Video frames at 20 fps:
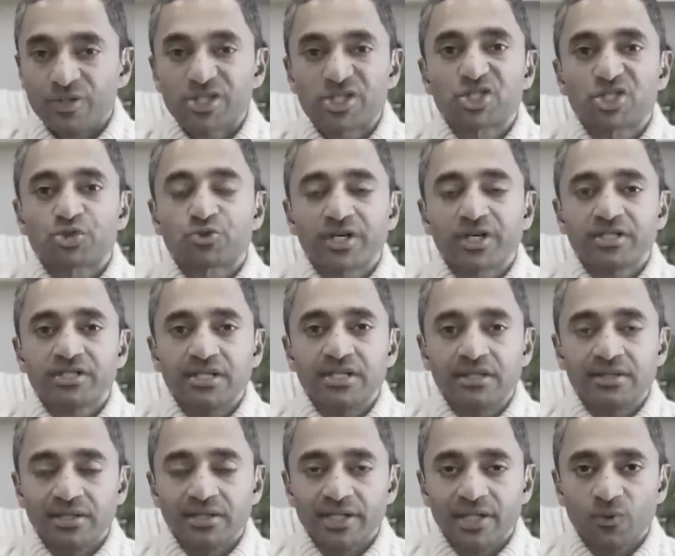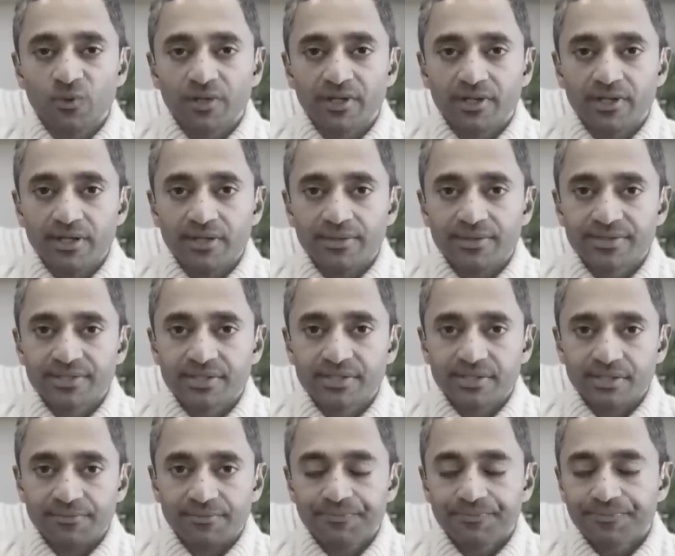restricting the liquidity in the
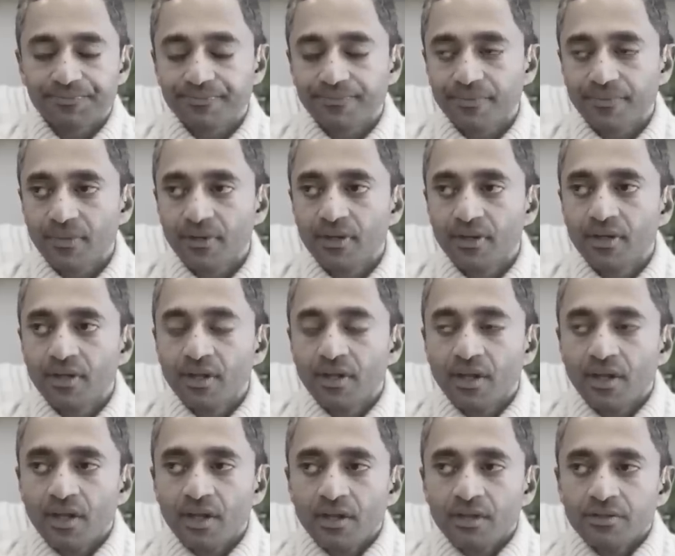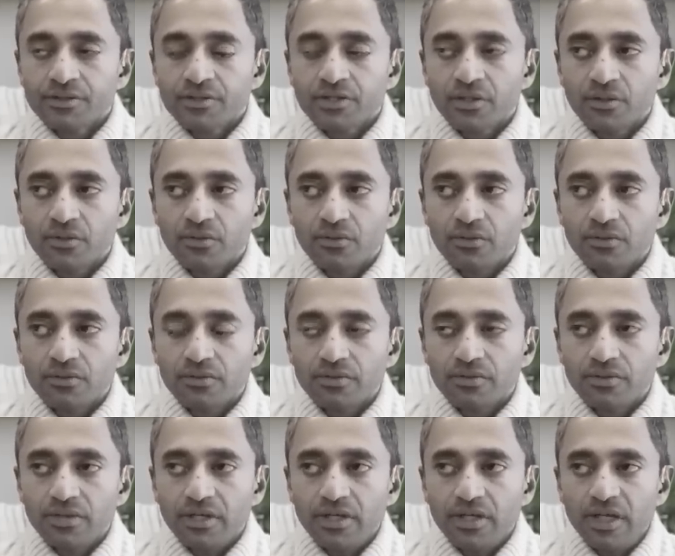system. So
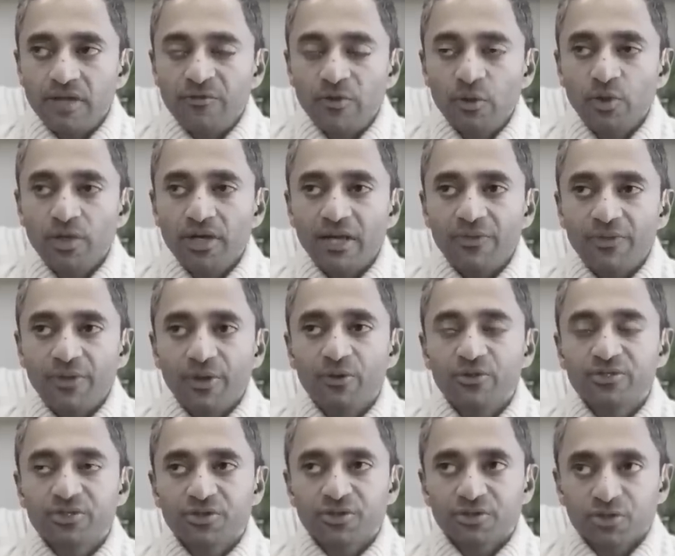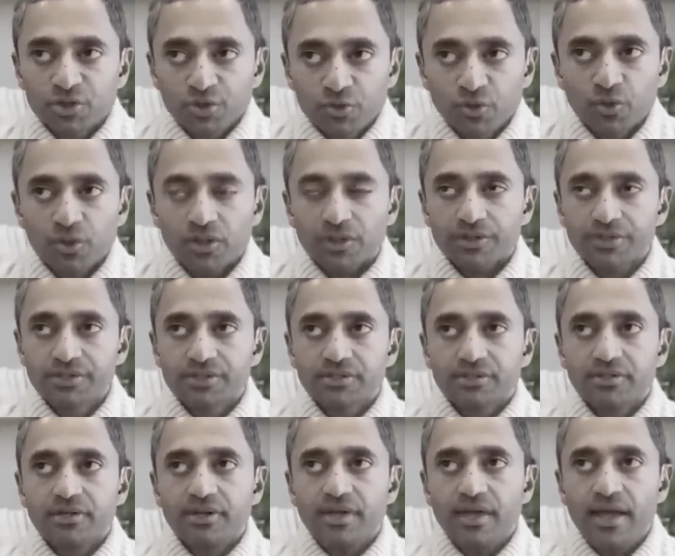if you look at those
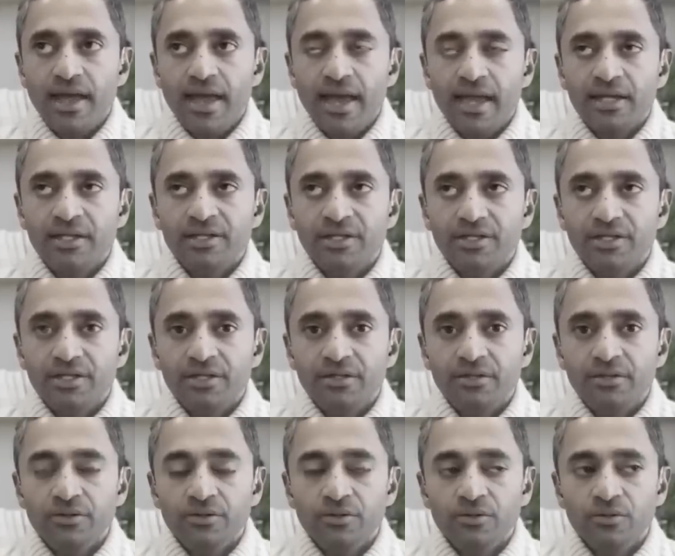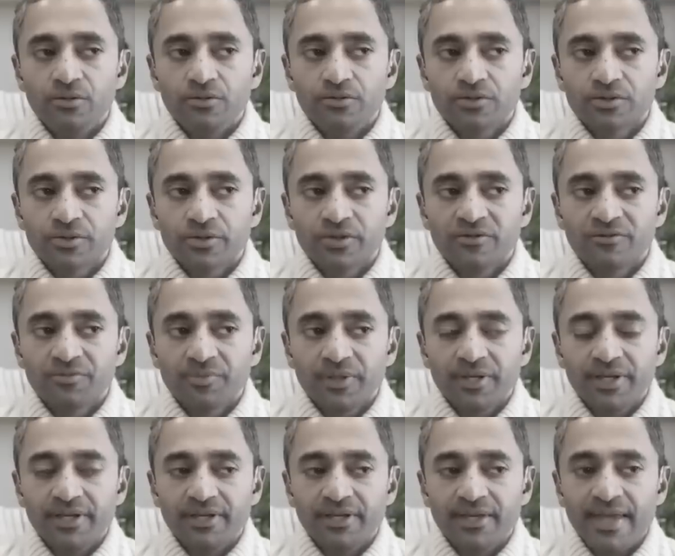tools and you sort of
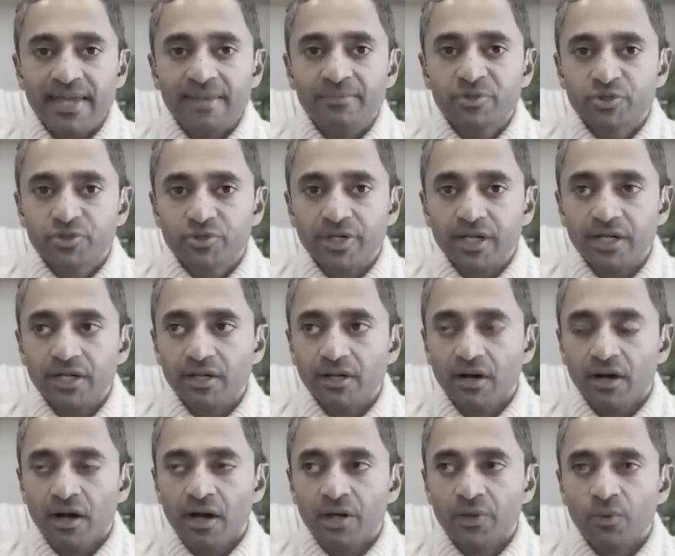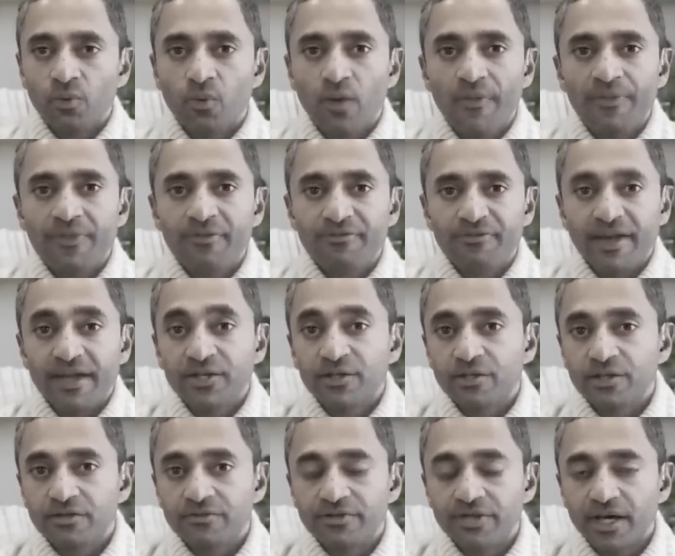play a game tree on what the Fed
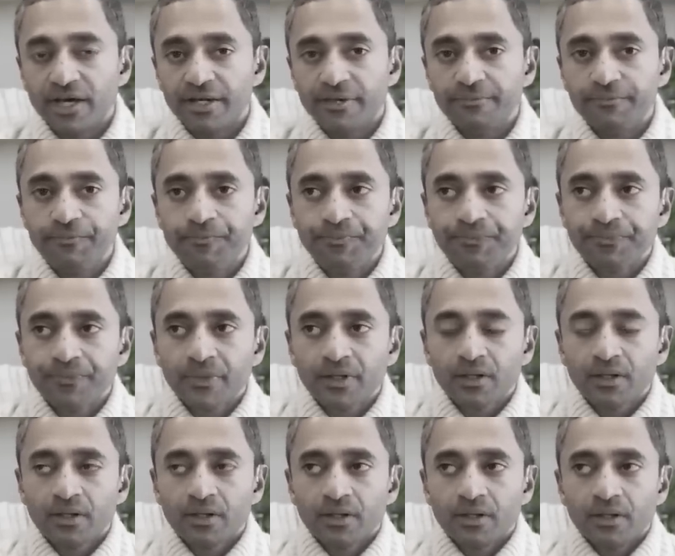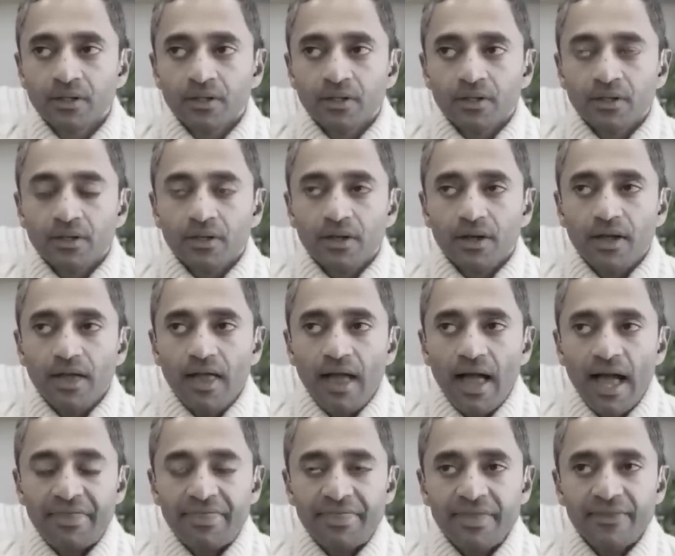could have done,
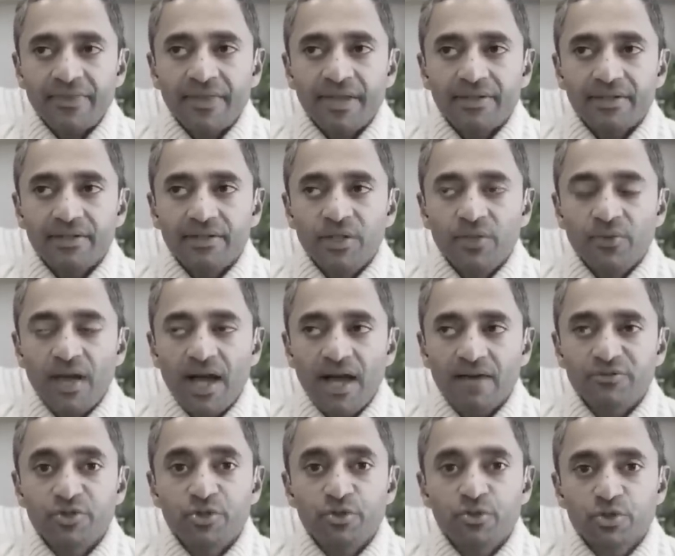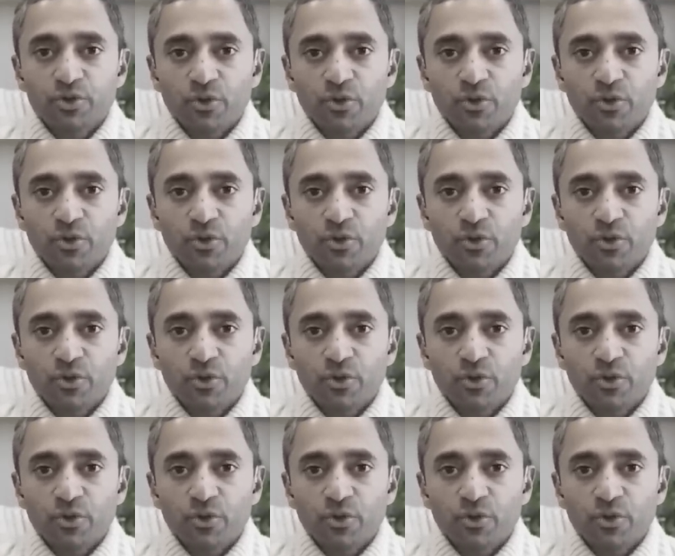I think that you have two